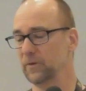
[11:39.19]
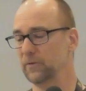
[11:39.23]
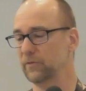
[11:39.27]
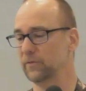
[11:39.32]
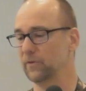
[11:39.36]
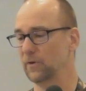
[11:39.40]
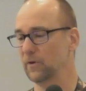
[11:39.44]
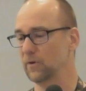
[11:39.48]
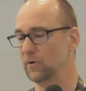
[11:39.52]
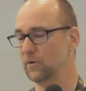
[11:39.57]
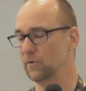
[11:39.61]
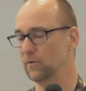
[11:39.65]

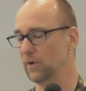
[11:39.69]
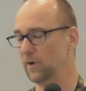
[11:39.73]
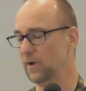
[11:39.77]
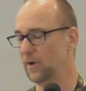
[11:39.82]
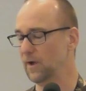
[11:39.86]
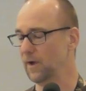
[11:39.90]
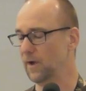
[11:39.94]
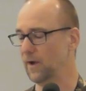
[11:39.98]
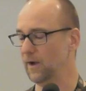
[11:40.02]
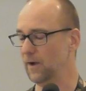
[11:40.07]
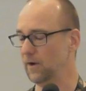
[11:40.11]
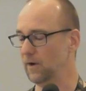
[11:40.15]
So,
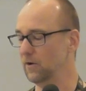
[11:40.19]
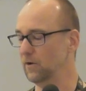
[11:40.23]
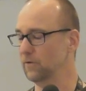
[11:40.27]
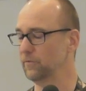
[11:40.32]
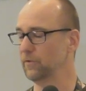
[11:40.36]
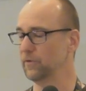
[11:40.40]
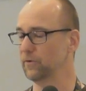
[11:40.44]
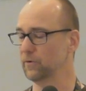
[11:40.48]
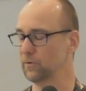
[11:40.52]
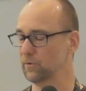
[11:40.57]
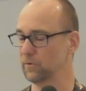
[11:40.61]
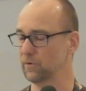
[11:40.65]
uh,
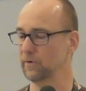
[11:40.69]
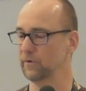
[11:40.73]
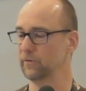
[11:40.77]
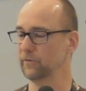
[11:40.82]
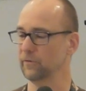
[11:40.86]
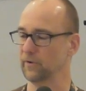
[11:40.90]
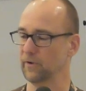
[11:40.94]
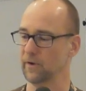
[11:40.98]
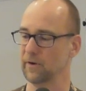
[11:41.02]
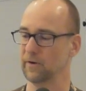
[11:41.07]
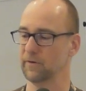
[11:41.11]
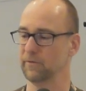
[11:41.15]
over the
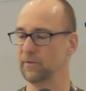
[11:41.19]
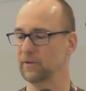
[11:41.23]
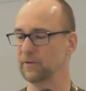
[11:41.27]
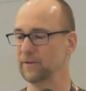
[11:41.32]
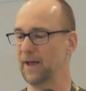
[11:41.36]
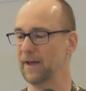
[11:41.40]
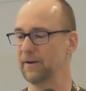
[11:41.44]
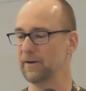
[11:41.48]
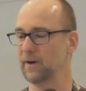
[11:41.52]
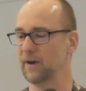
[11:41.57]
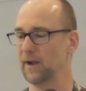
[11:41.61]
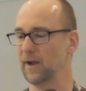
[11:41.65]
course of the
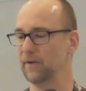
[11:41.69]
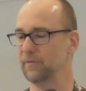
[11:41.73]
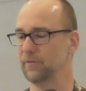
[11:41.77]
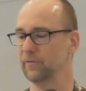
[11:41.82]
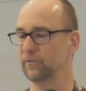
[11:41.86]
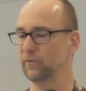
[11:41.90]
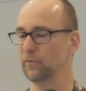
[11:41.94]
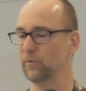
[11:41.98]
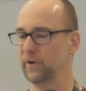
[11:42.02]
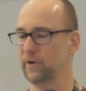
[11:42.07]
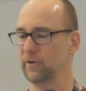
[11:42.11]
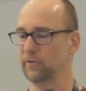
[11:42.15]
latter half
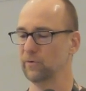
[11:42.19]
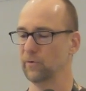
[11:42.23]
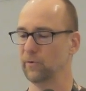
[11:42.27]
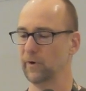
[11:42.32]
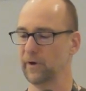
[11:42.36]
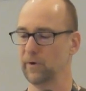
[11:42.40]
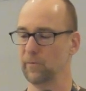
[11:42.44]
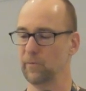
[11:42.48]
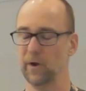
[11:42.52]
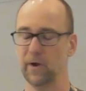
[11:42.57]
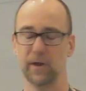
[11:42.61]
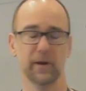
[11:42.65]
of
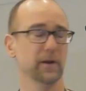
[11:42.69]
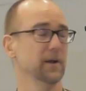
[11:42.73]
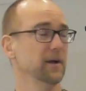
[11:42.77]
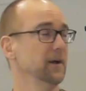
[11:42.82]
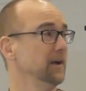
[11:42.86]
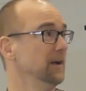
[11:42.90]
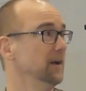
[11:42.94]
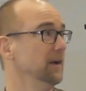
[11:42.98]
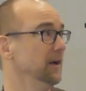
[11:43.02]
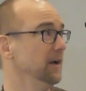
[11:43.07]
2021,